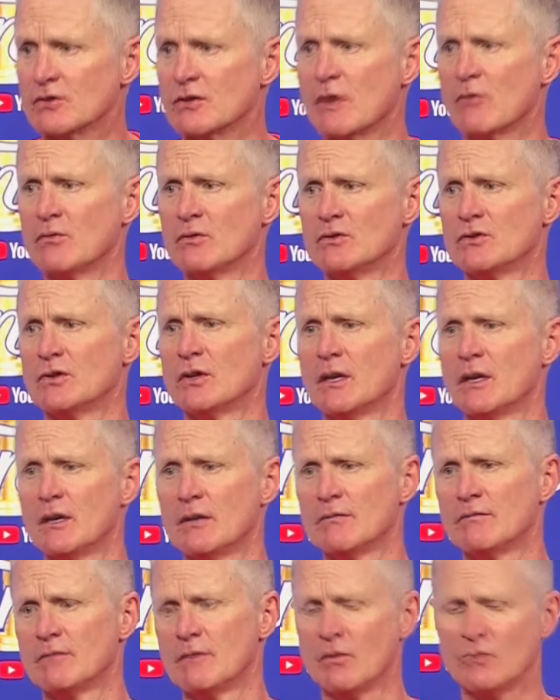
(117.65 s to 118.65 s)
I was
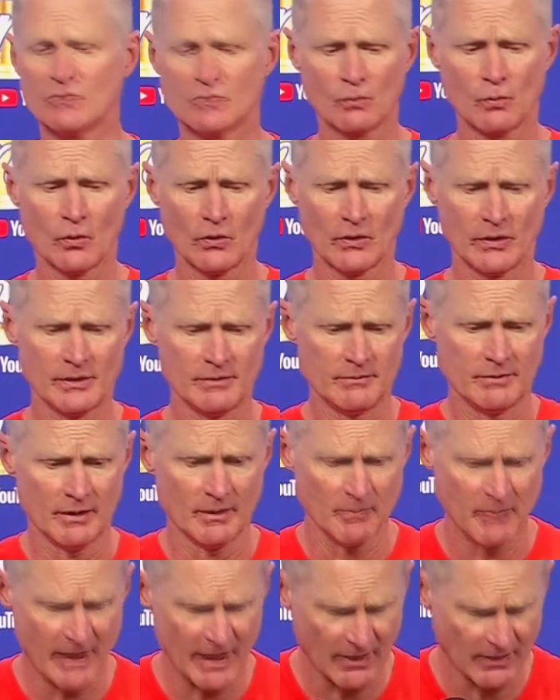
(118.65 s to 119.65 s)
worried
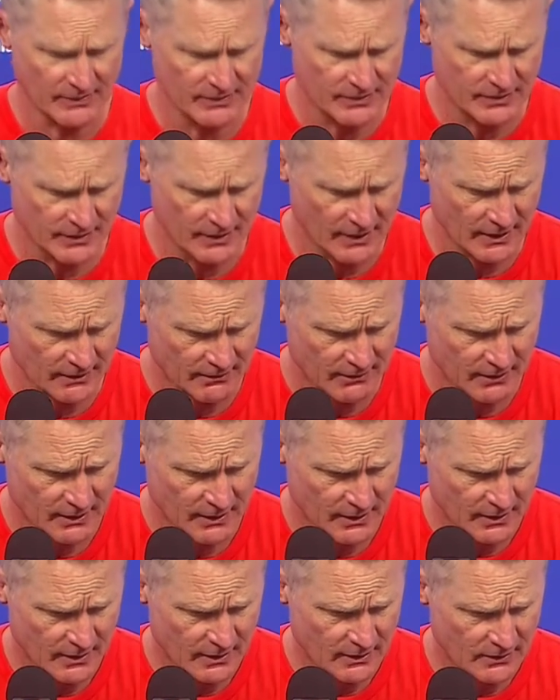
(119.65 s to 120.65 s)
about
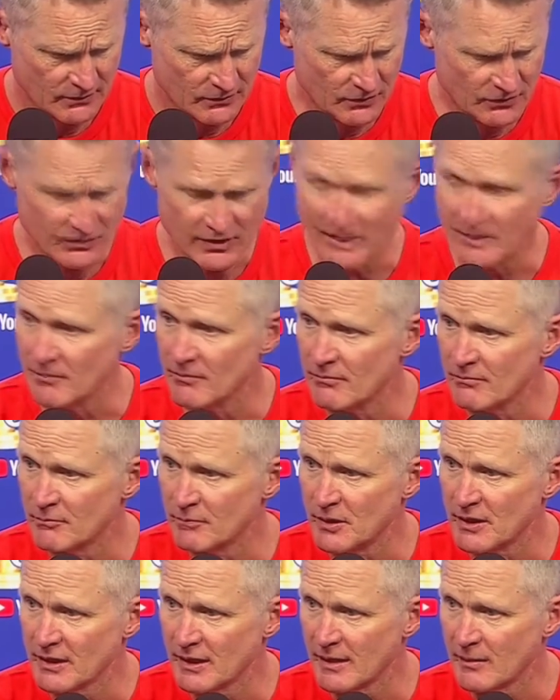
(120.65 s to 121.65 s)
just him
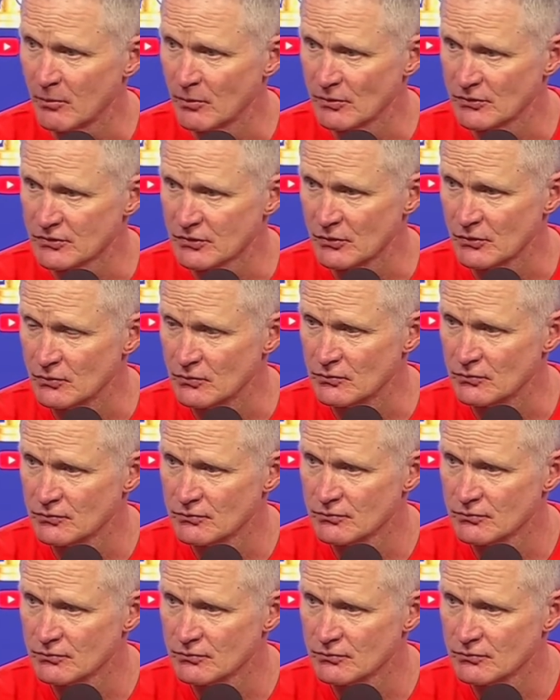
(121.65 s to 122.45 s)
being able to